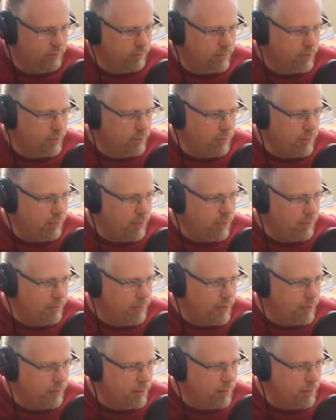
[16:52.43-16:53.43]
Beep, beep, beep,
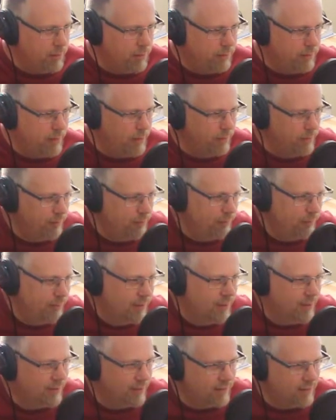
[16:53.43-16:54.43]
beep, beep, beep, beep.
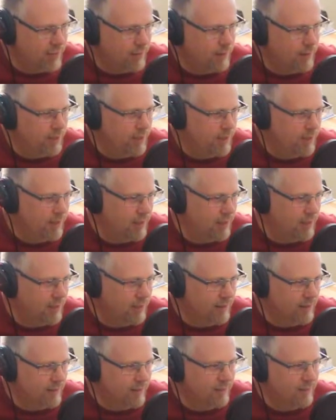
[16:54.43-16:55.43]
10 minutes later,
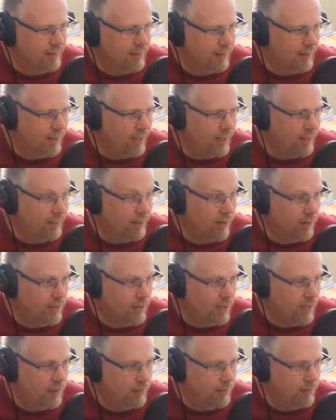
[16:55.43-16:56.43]
your letter
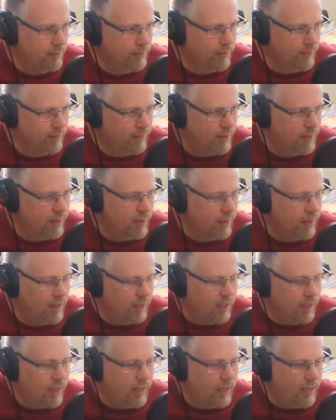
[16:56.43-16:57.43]
goes up,
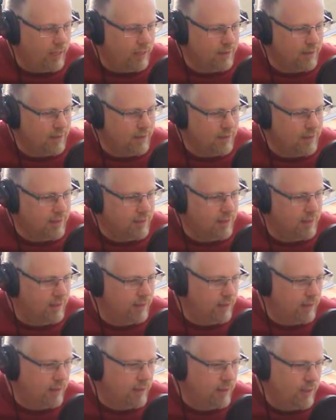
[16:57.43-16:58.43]
and it sits
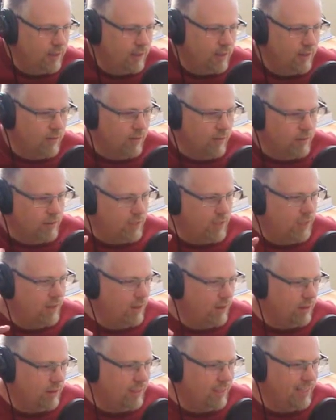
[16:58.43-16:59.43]
in what they
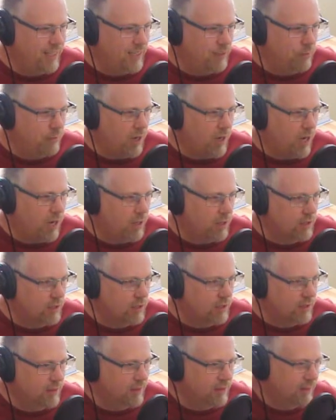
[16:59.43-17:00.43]
called an
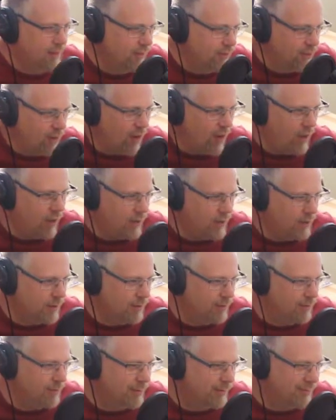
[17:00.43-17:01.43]
inbox. It was awesome.